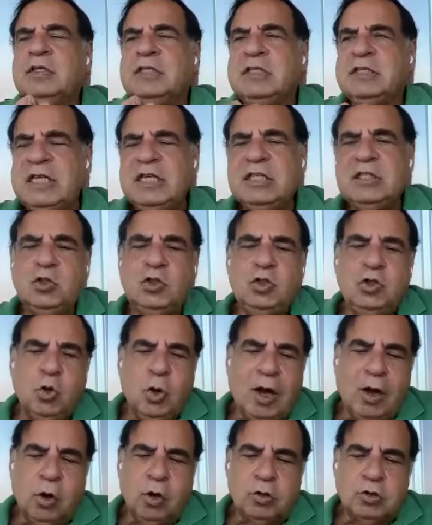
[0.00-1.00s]
since
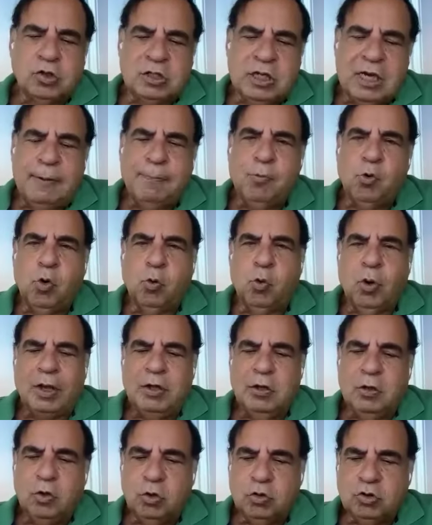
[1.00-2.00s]
you sleep
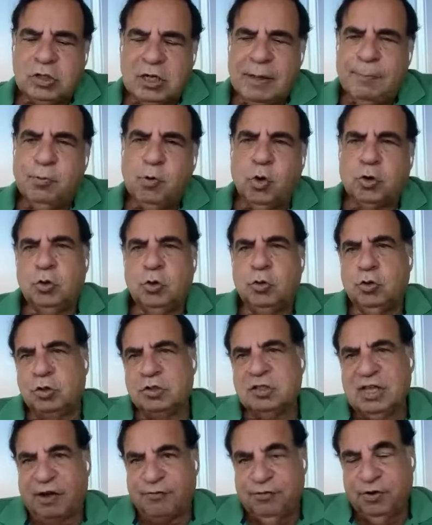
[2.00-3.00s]
while you sleepwalk you
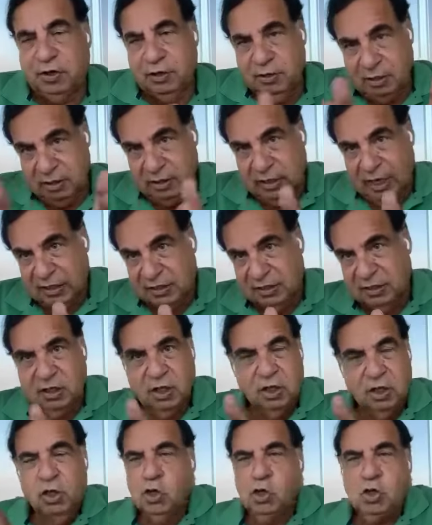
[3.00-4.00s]
don't suffer
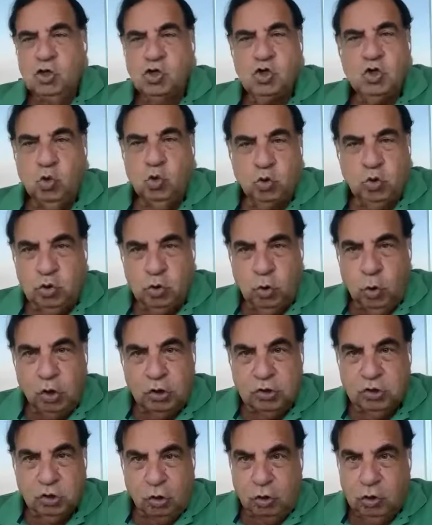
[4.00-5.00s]
thus you
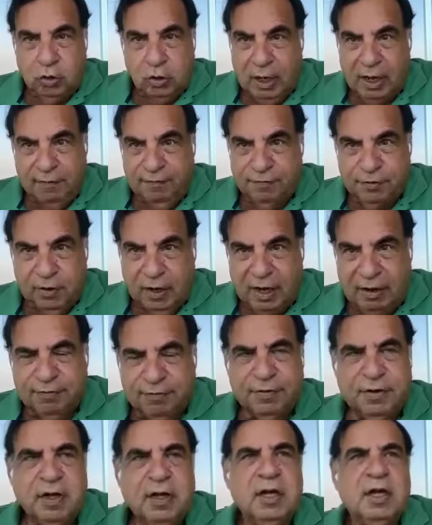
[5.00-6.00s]
you also have
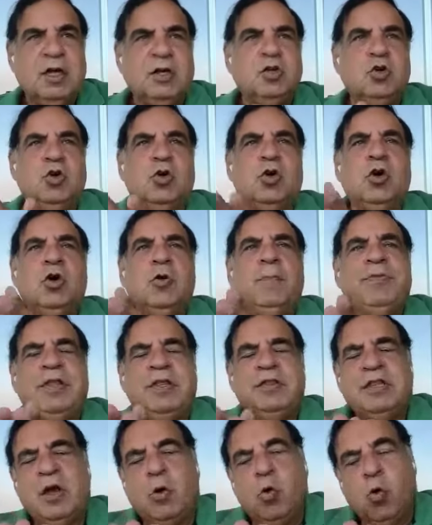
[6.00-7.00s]
have uh, you,
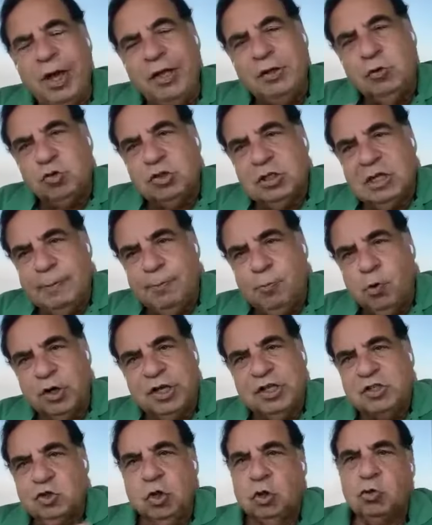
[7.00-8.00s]
the way to
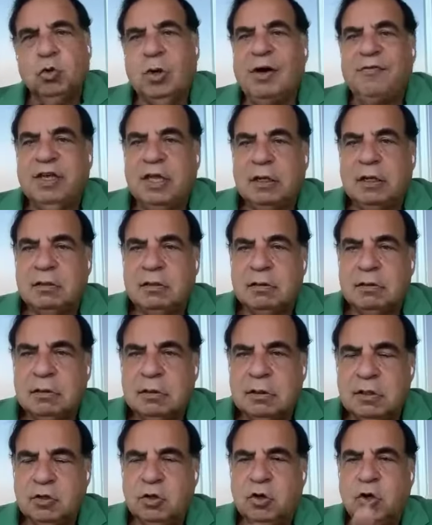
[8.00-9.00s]
sleepwalk is not to have guilt
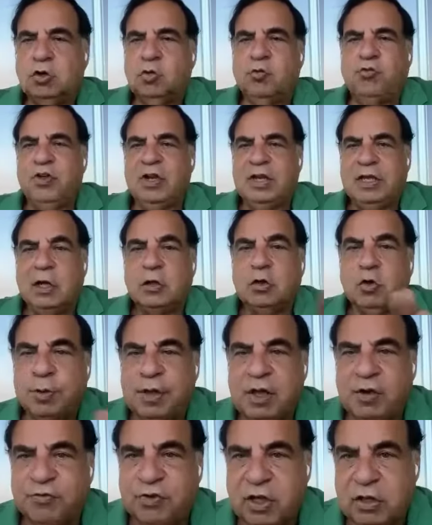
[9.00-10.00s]
you do not to feel guilt
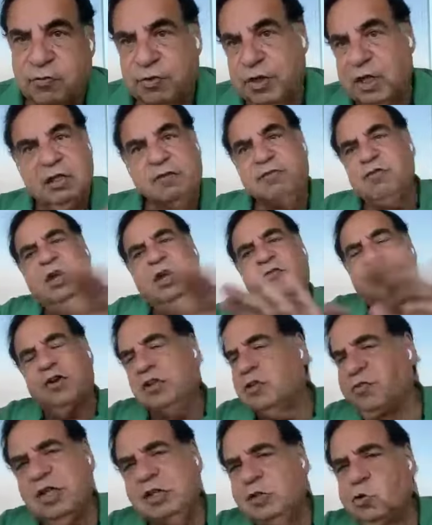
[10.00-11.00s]
or be afraid of guilt if you're
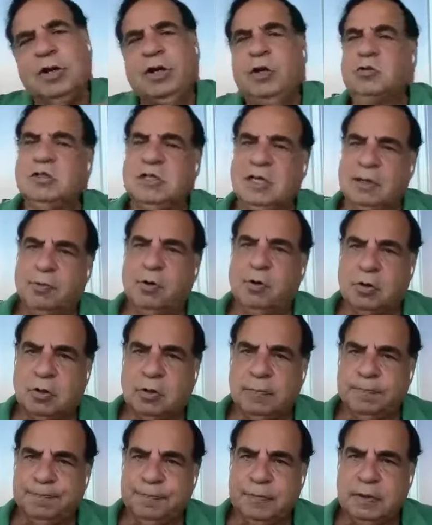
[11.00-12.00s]
afraid of guilt you cannot
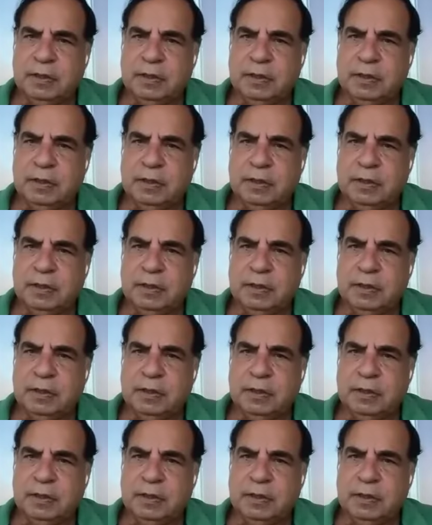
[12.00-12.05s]
sleepwalk